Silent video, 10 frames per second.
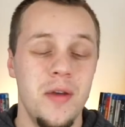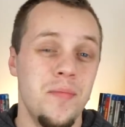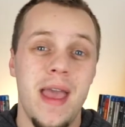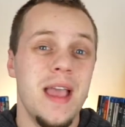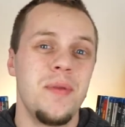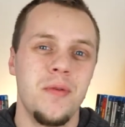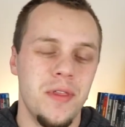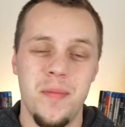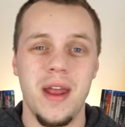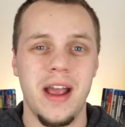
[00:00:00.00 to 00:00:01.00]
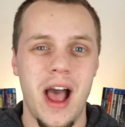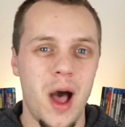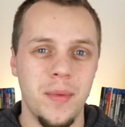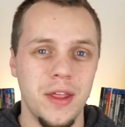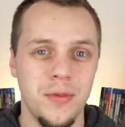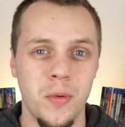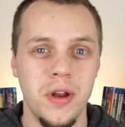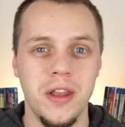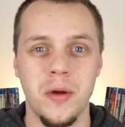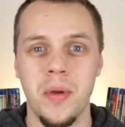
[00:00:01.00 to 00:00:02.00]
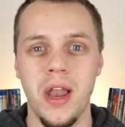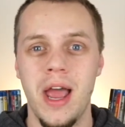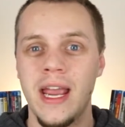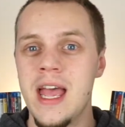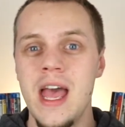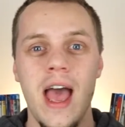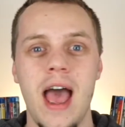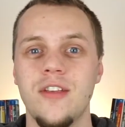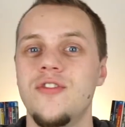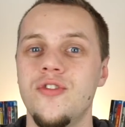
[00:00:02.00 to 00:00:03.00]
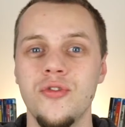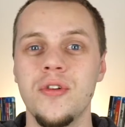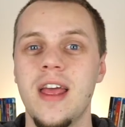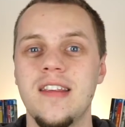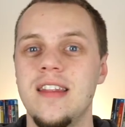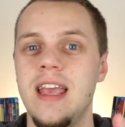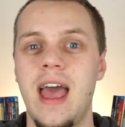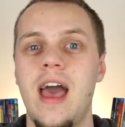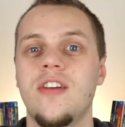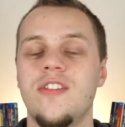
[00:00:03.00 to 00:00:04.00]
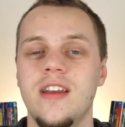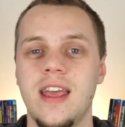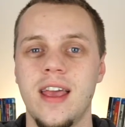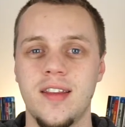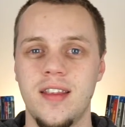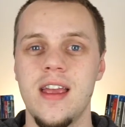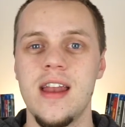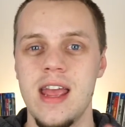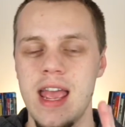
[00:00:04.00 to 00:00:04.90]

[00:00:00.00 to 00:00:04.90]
maybe maybe with a bit of comedy thrown in there, but like as soon as the action kicks in,